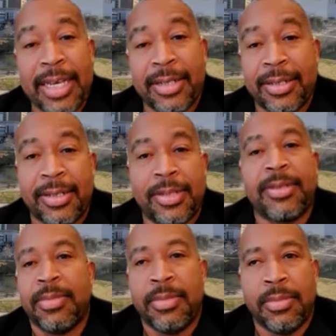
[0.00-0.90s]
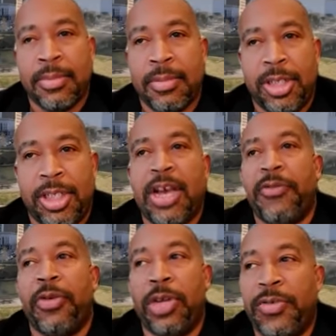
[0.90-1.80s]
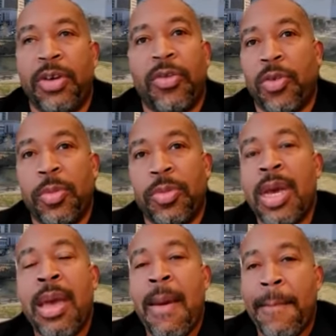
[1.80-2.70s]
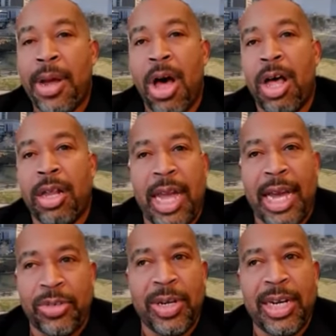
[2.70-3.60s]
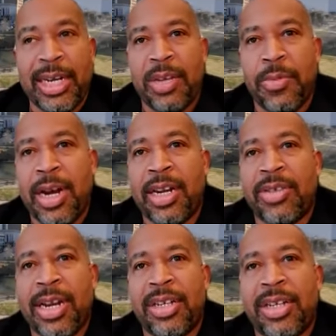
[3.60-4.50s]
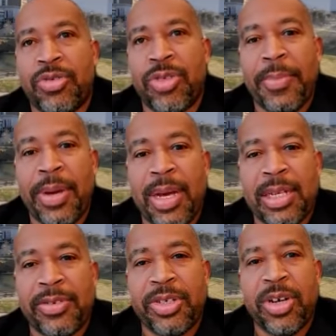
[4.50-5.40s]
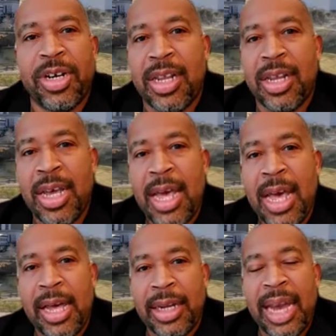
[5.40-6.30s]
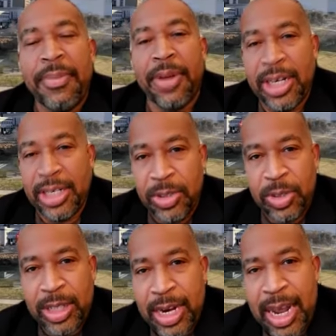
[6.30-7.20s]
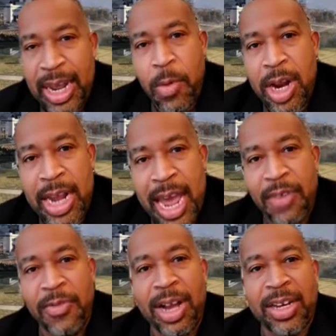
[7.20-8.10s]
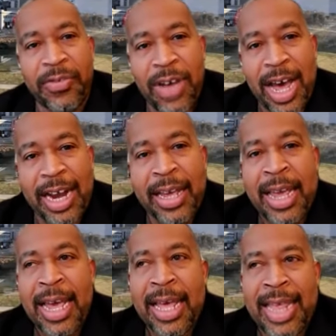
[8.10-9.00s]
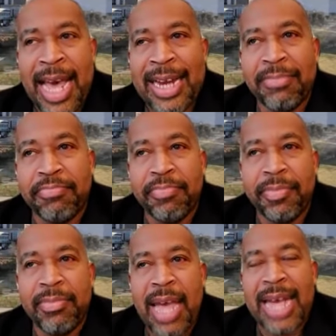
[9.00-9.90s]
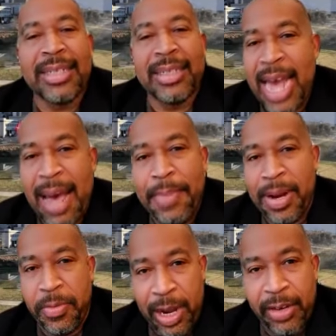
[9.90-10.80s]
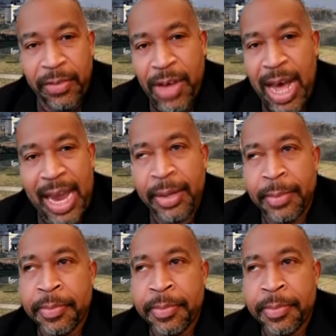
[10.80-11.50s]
It's several different groups, but all like joined together, wanting to strike because of certain labor issues that they wanted to have rectified that has not been rectified.